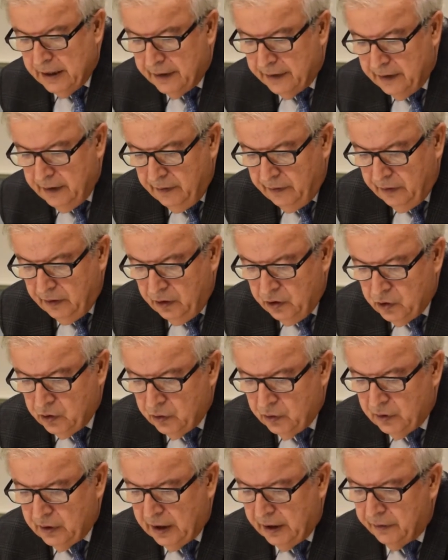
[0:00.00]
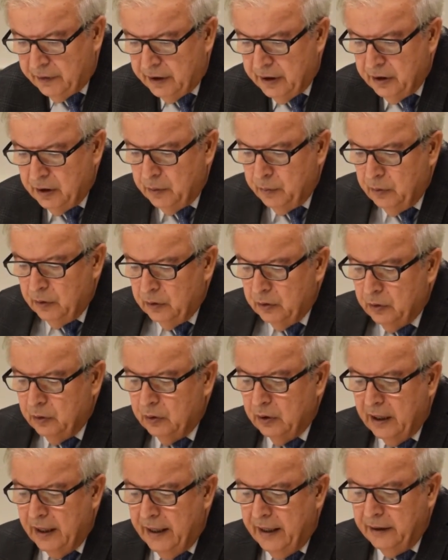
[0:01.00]
These issues have contributed
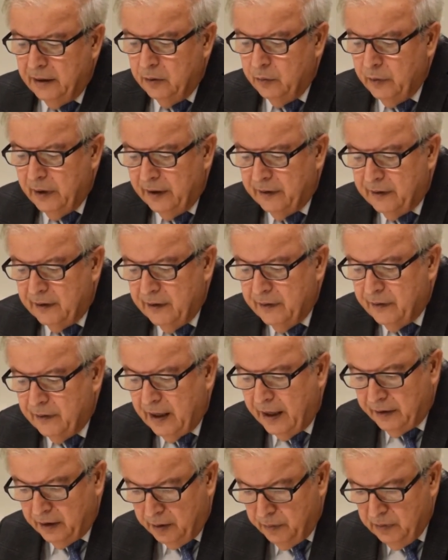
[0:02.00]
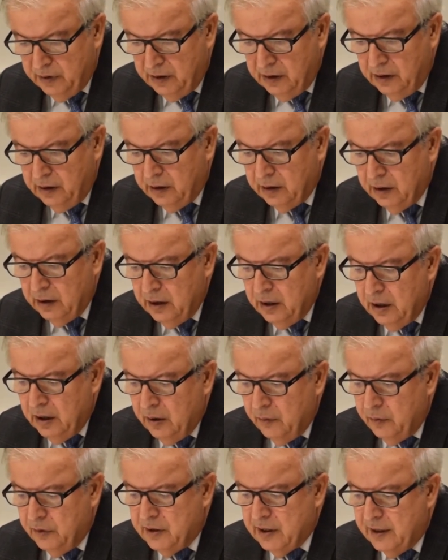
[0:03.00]
to anti-Western sentiment,
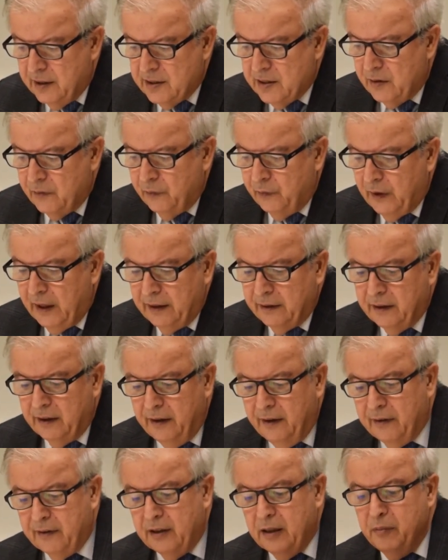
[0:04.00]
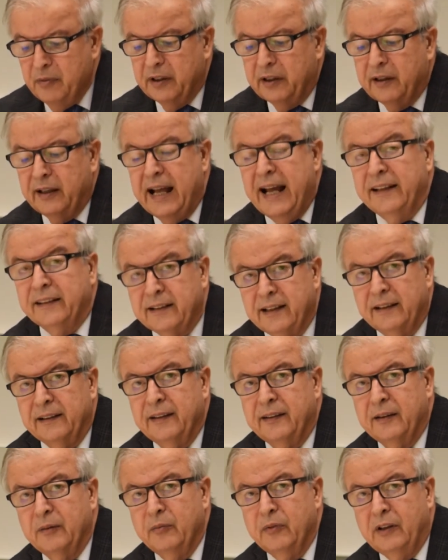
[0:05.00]
which has fed Islamic
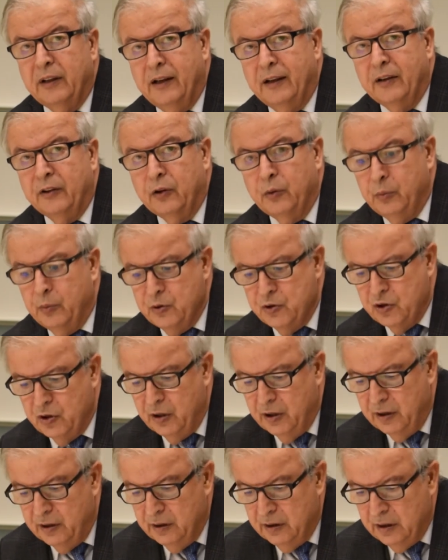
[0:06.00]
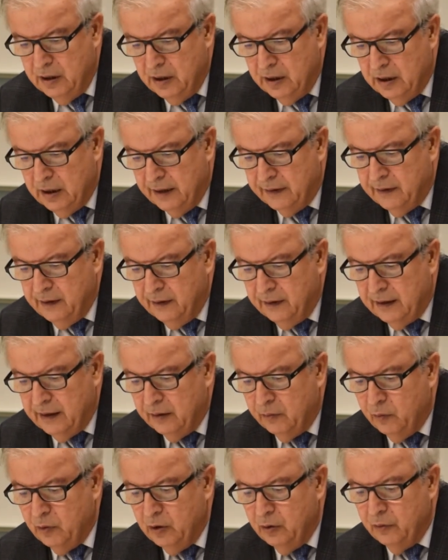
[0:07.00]
radicalism in Azerbaijan. I think
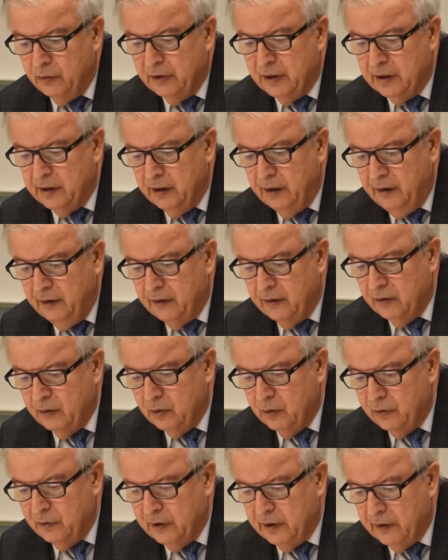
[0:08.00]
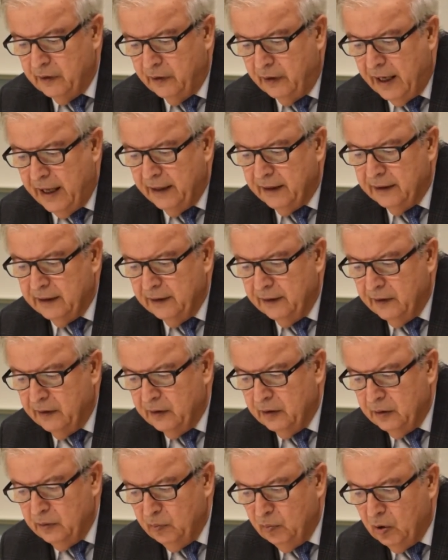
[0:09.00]
that one of the reasons of this
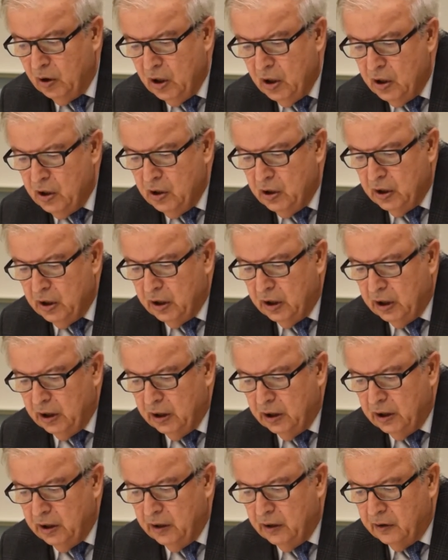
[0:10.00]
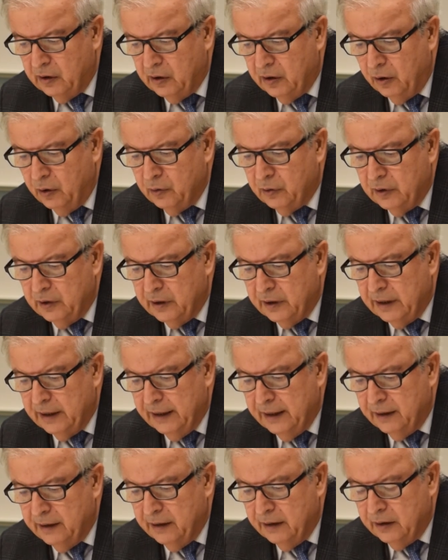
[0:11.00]
radicalism is closely
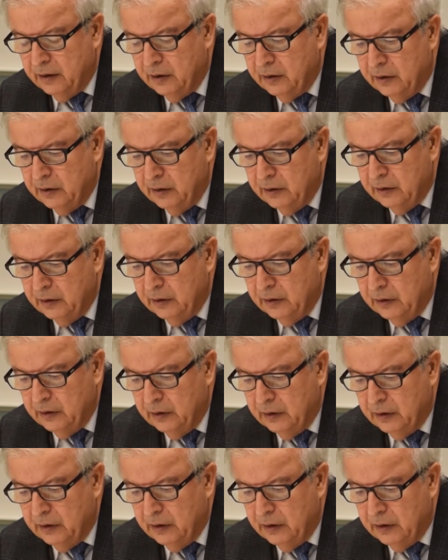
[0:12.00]
related to